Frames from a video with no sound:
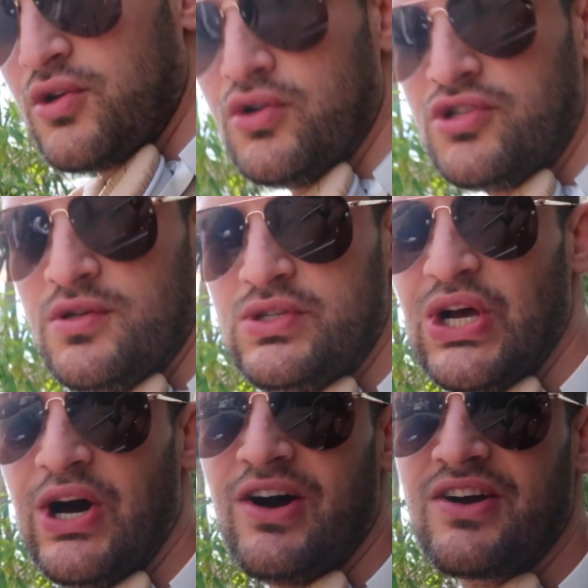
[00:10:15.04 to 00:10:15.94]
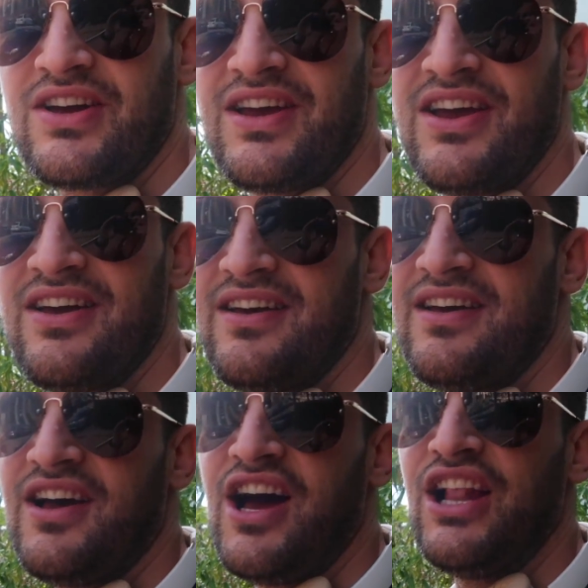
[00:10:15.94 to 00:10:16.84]
Could you talk
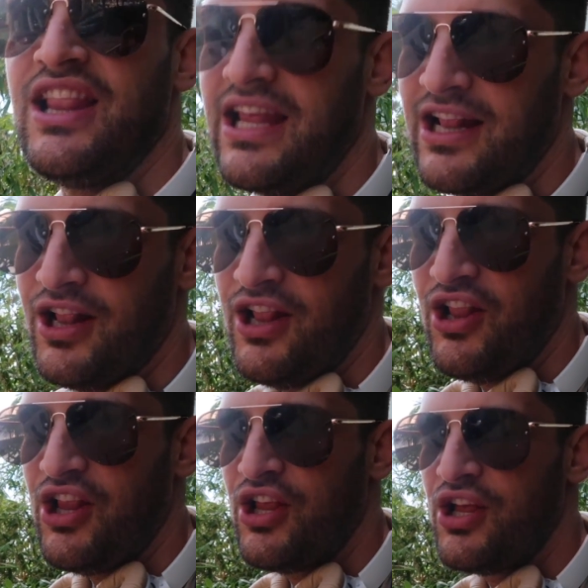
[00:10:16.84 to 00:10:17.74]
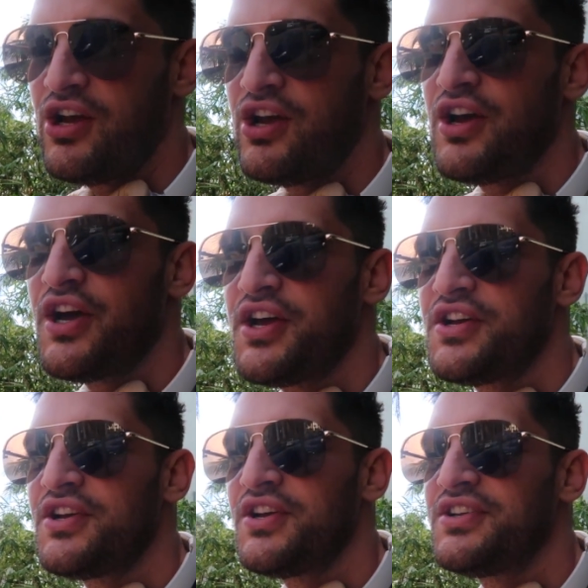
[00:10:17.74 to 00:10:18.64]
a little
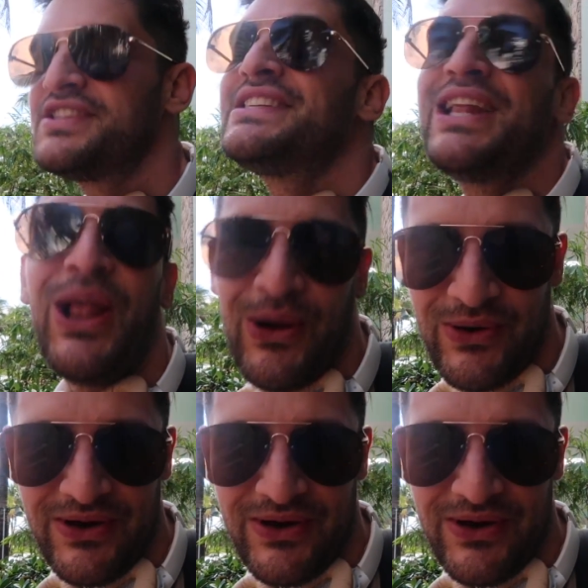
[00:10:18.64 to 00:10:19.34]
slow?